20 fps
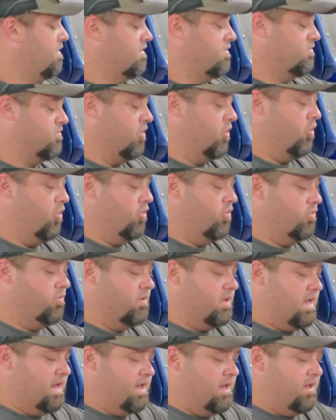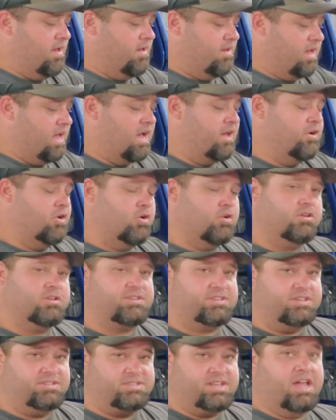So I noticed
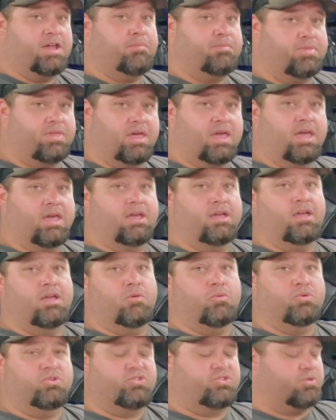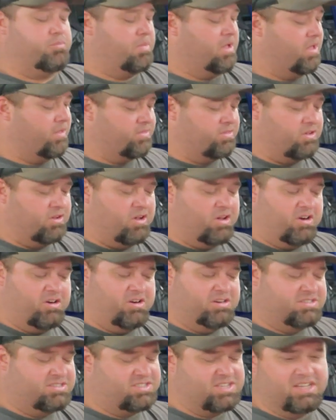the same thing. It was about the
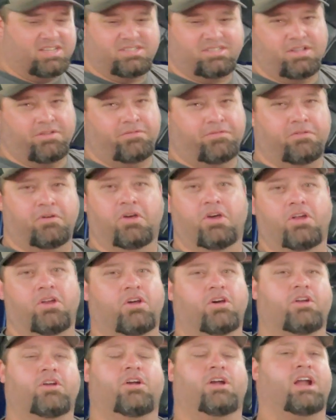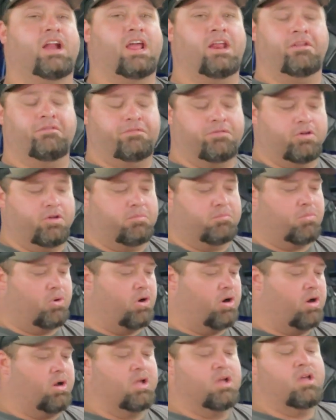160 foot, 180 foot
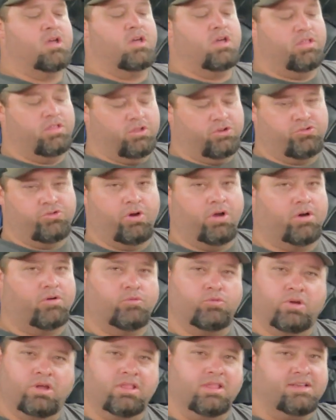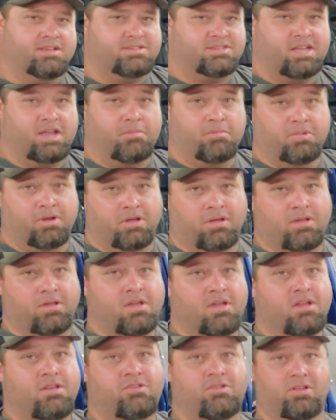mark. The truck really seemed to
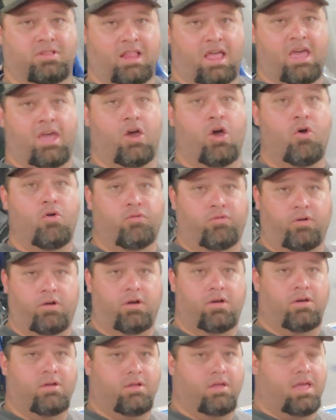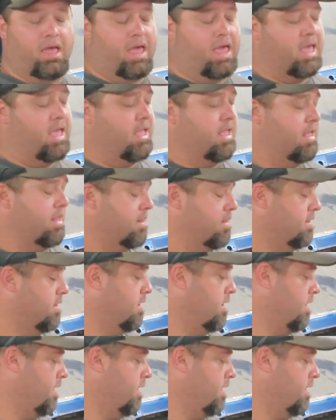lay over and